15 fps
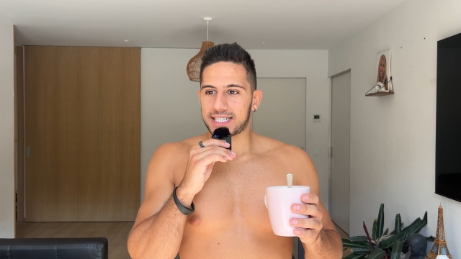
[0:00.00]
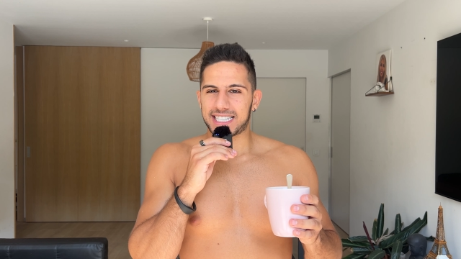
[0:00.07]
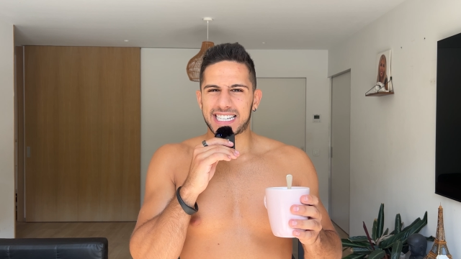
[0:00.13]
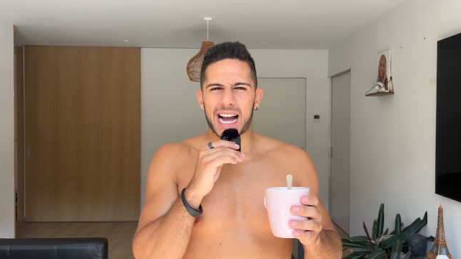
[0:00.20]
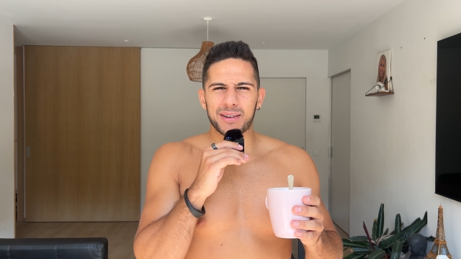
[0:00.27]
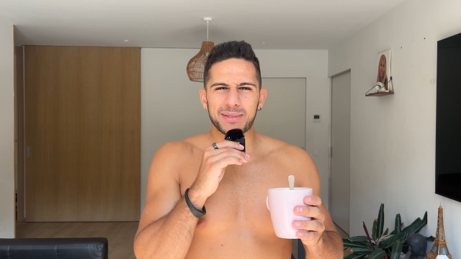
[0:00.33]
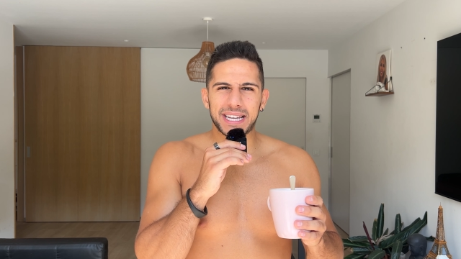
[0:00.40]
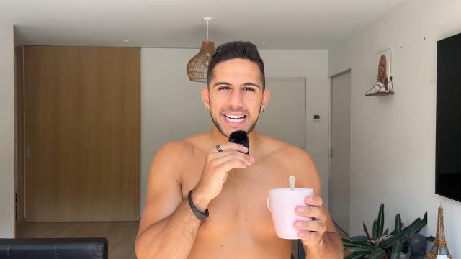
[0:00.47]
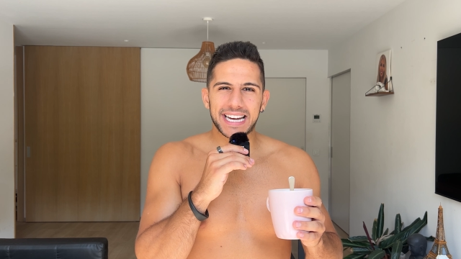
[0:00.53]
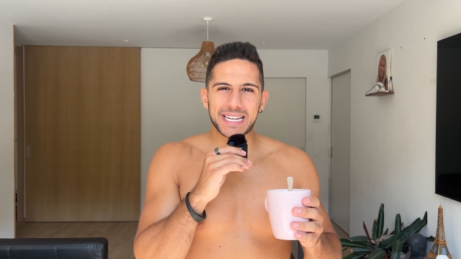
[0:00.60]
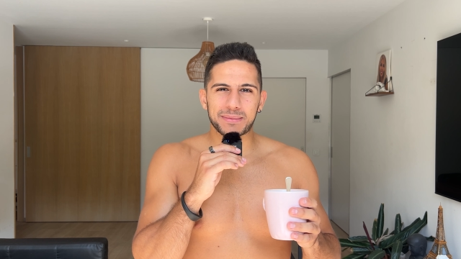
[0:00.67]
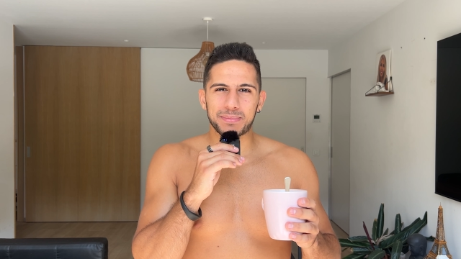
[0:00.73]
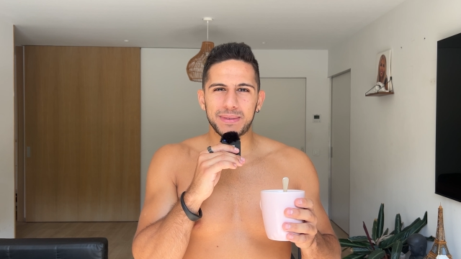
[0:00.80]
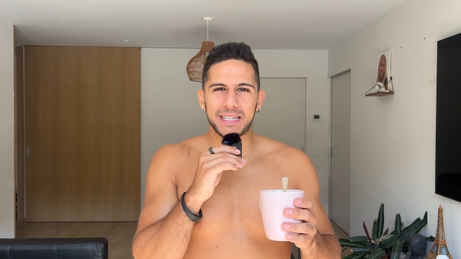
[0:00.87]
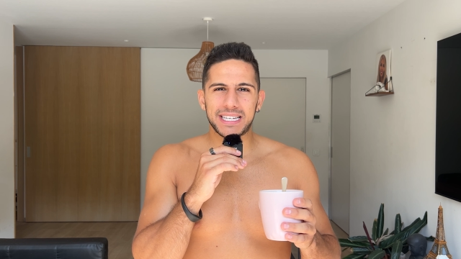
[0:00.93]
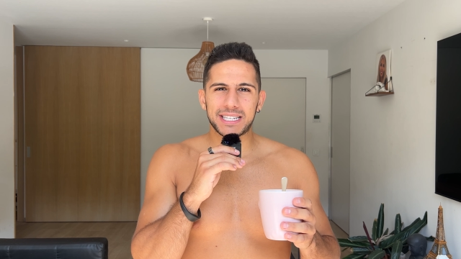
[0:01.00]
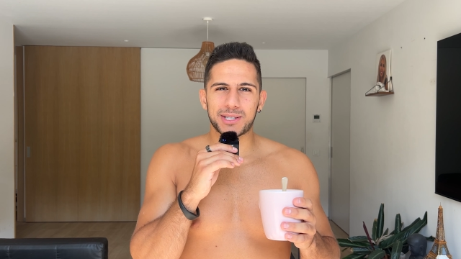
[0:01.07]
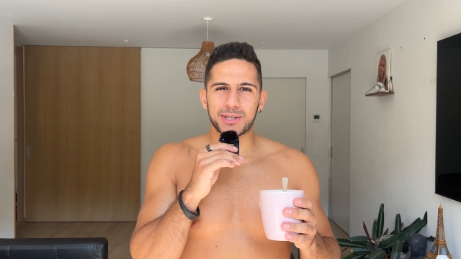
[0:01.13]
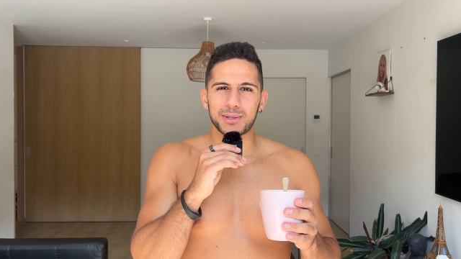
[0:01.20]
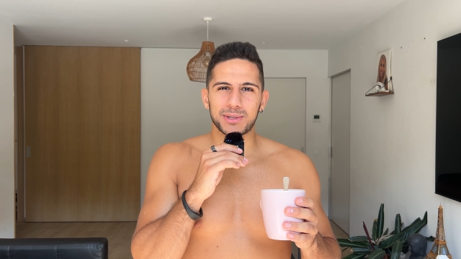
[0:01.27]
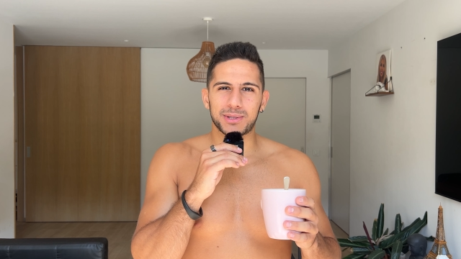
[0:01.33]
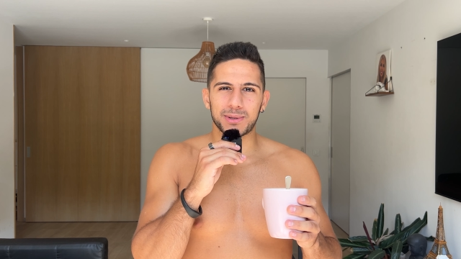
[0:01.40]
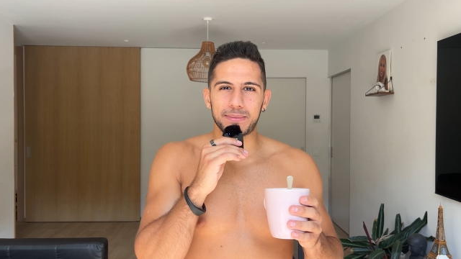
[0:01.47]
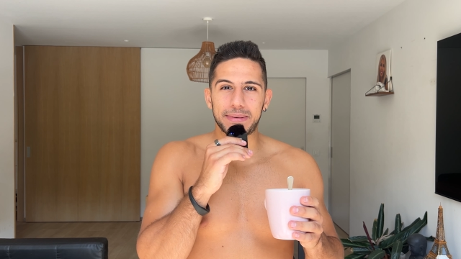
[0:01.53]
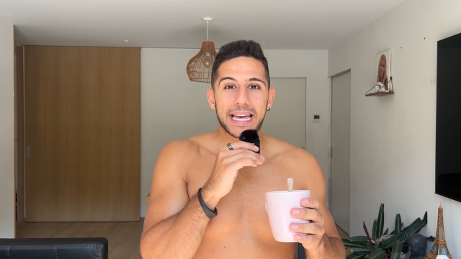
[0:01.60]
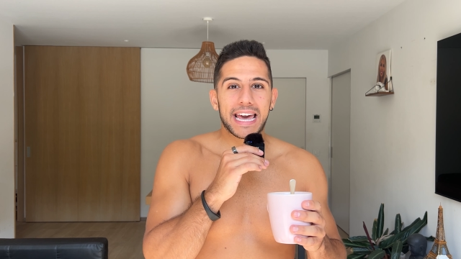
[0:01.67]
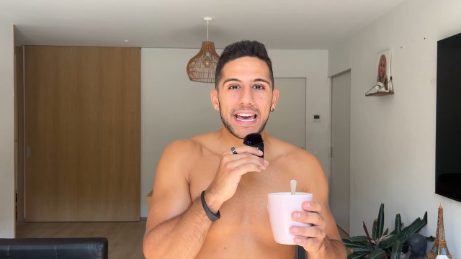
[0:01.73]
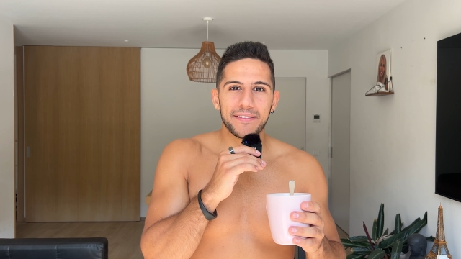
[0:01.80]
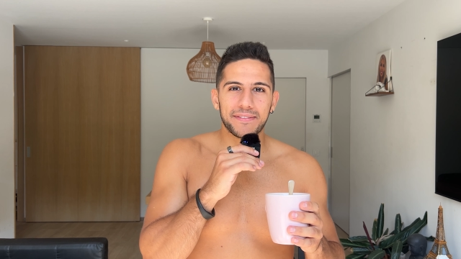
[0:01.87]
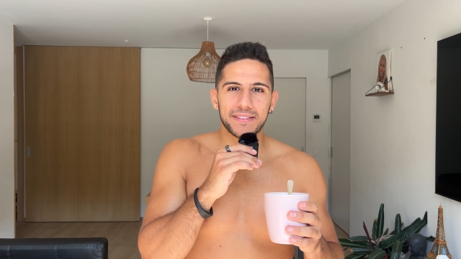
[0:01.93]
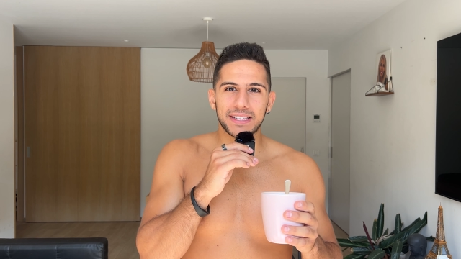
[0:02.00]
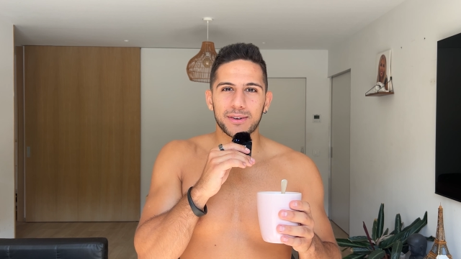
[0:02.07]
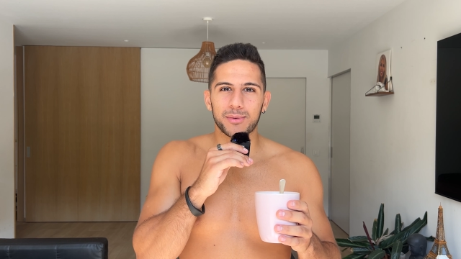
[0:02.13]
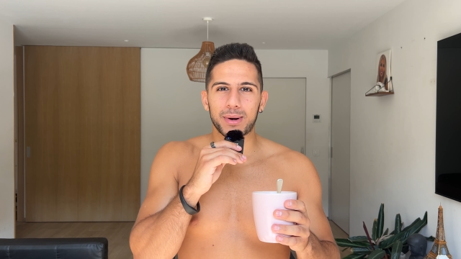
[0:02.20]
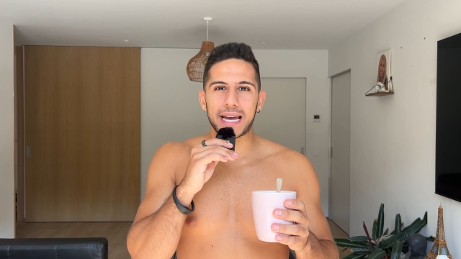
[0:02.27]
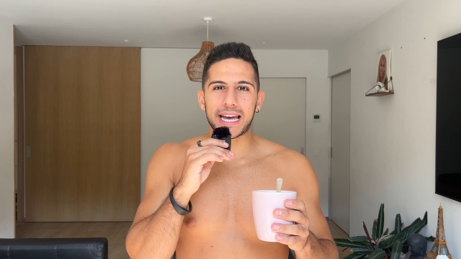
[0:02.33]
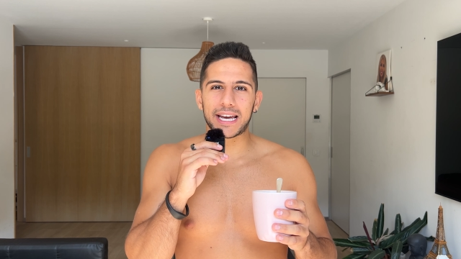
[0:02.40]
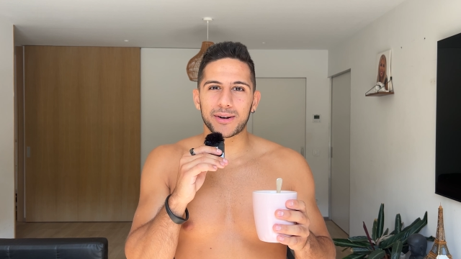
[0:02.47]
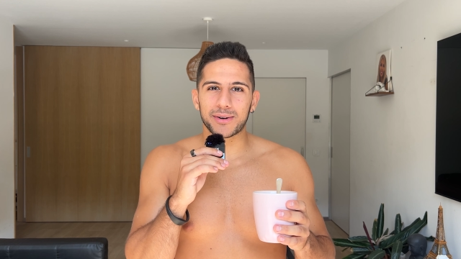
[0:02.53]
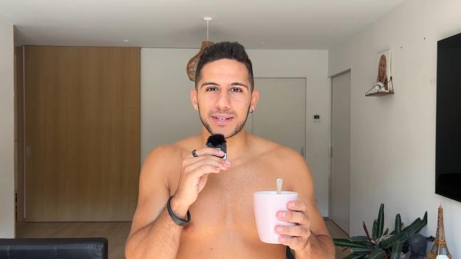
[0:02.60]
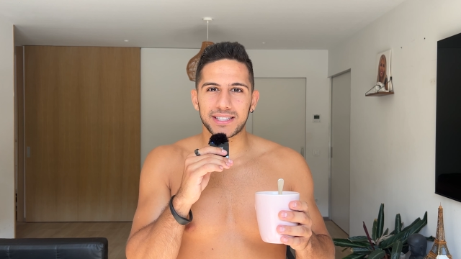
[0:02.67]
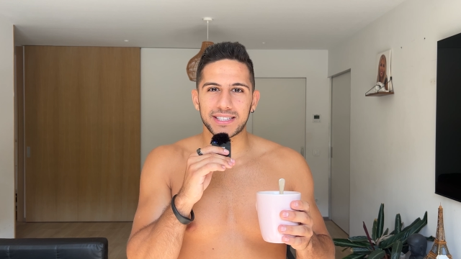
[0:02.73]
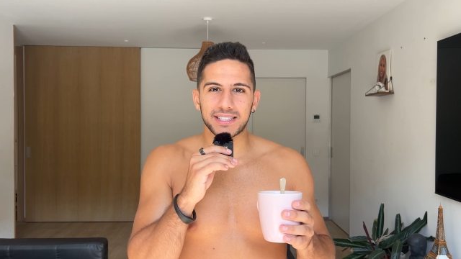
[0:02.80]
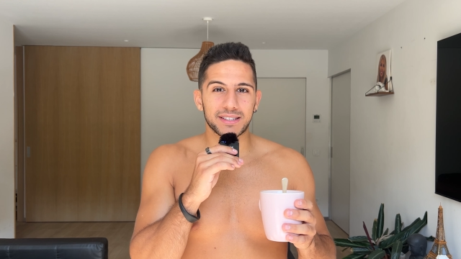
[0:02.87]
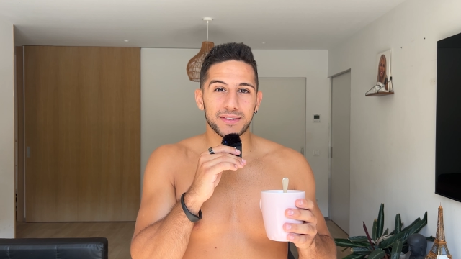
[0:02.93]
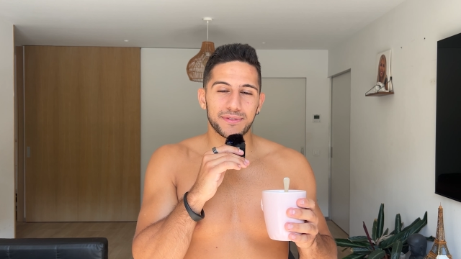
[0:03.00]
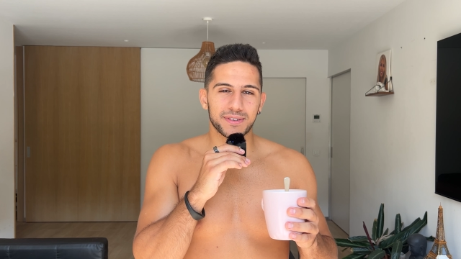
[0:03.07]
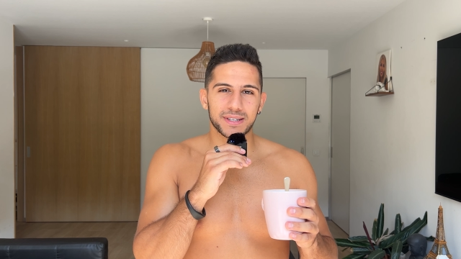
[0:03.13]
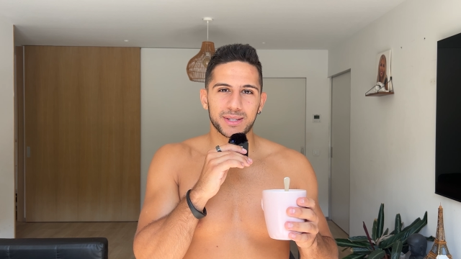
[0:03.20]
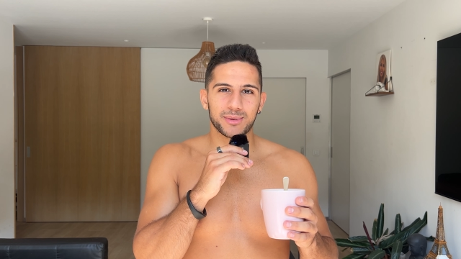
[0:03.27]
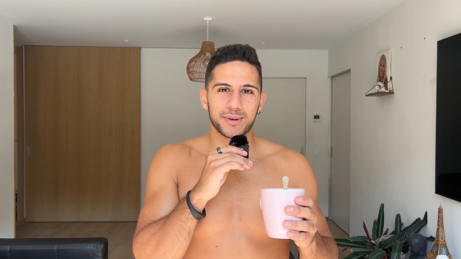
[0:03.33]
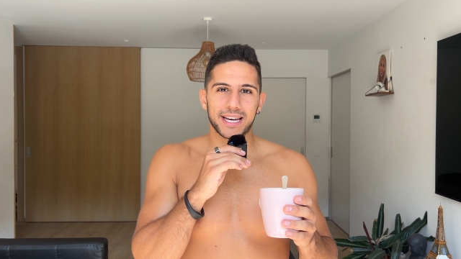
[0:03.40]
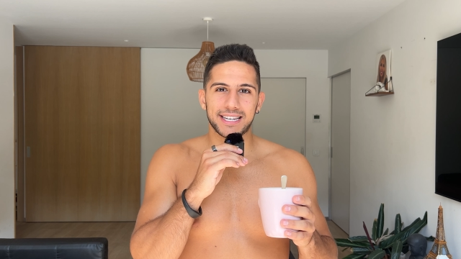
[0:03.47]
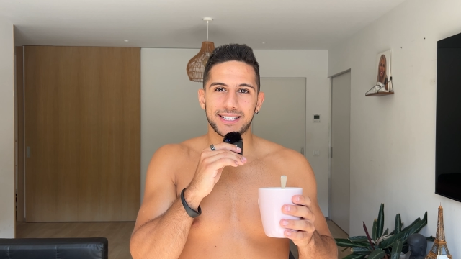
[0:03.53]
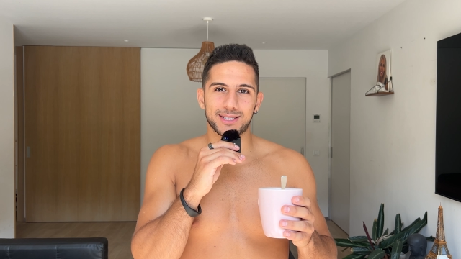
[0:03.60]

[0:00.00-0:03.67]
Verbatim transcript: shouting at me to, to behave in a way or in a different way.